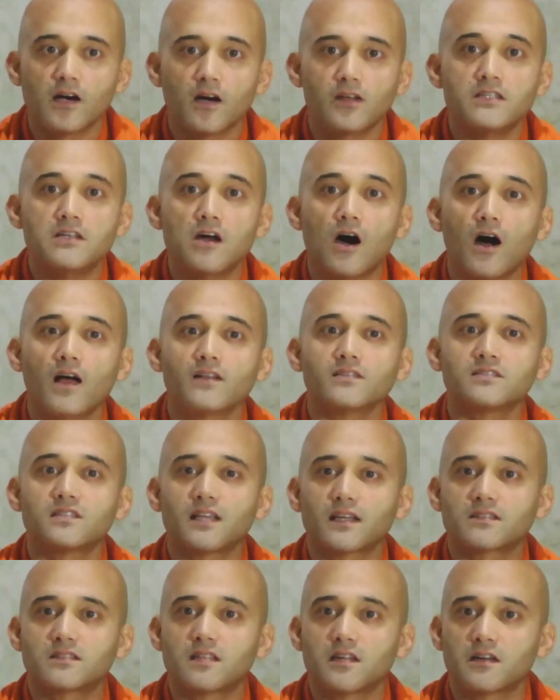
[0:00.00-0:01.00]

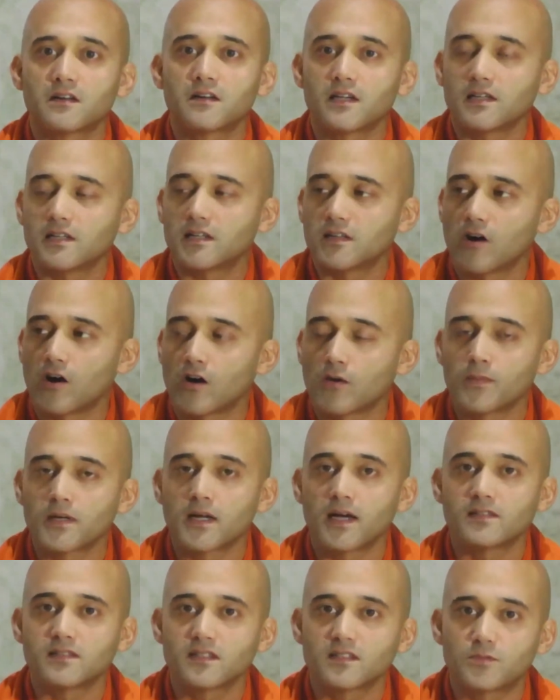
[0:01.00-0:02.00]
non-sectarian and
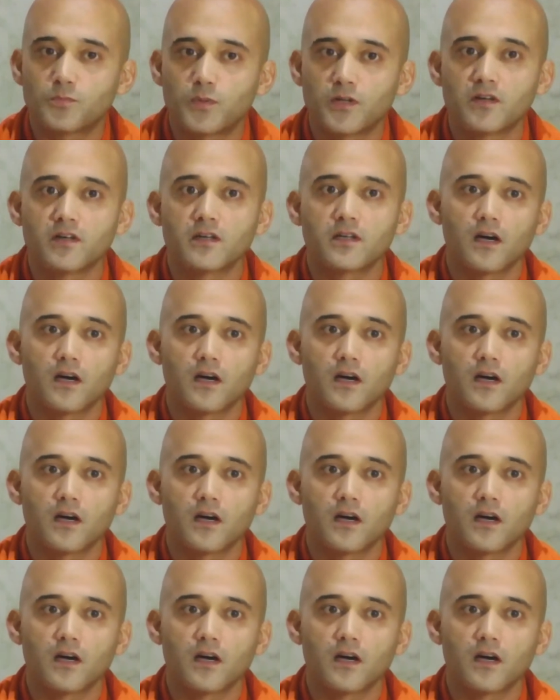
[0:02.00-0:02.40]
harmonizing spirit